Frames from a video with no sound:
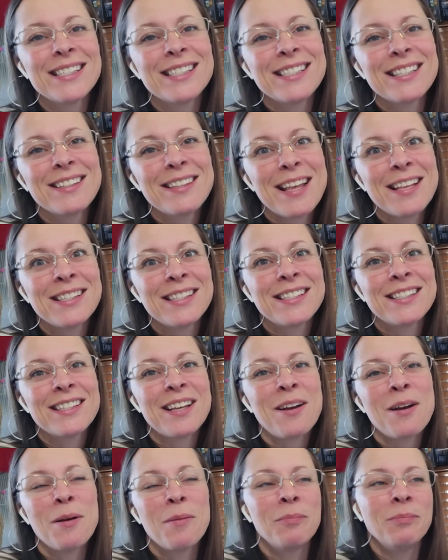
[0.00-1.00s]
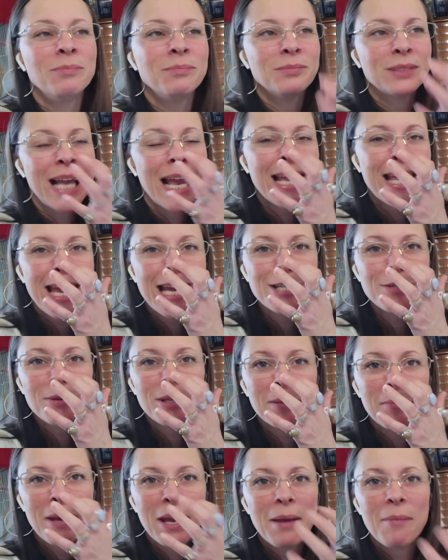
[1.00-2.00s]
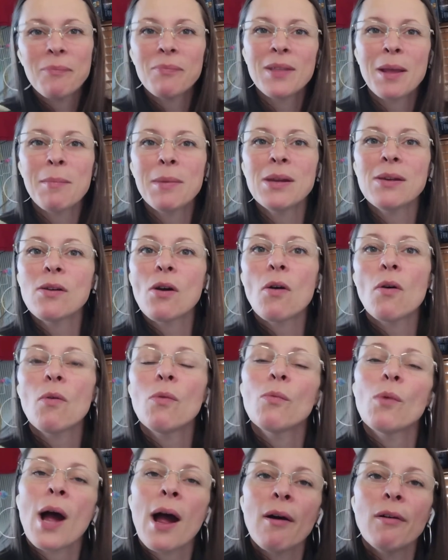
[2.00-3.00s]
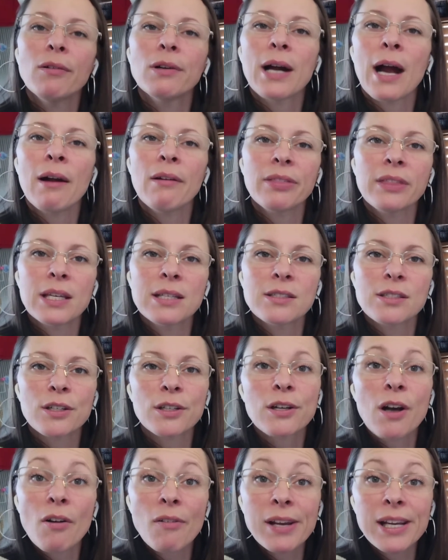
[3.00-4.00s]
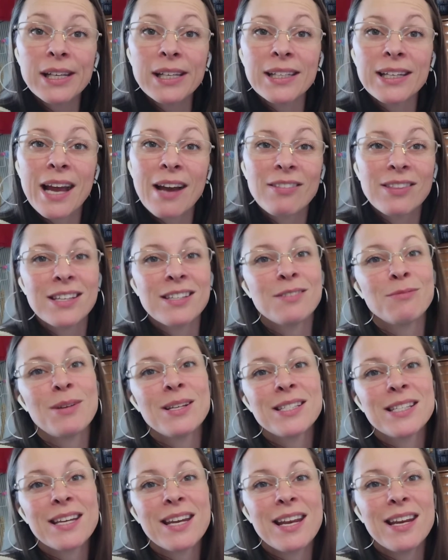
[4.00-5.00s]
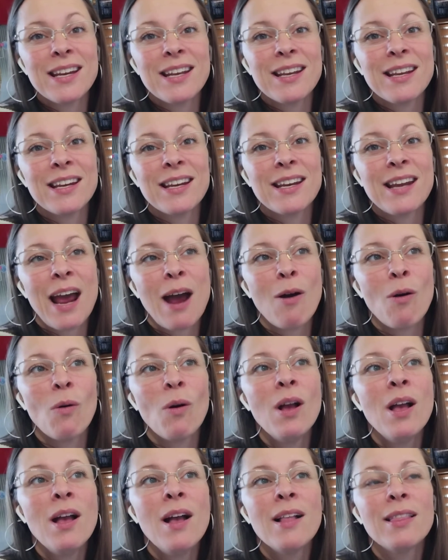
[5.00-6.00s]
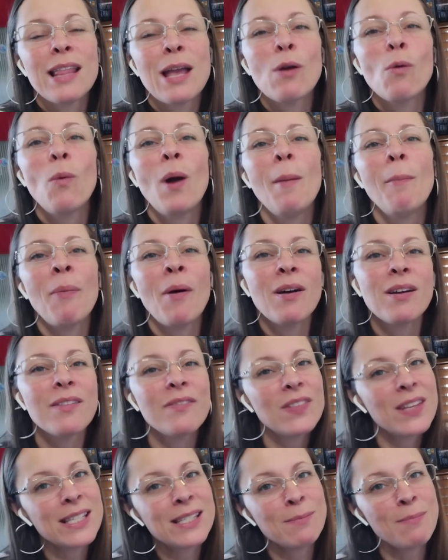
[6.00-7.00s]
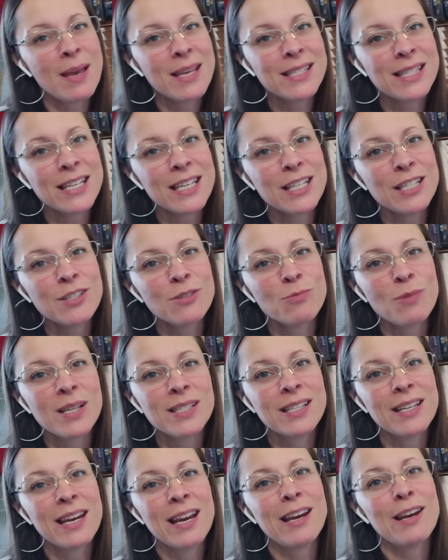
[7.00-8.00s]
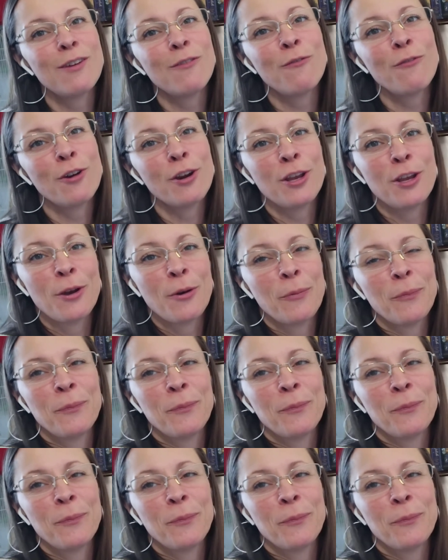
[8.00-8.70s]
Let's engage with me. Let me know how things are going and how this resonated and how, like, what part of this message resonated for you.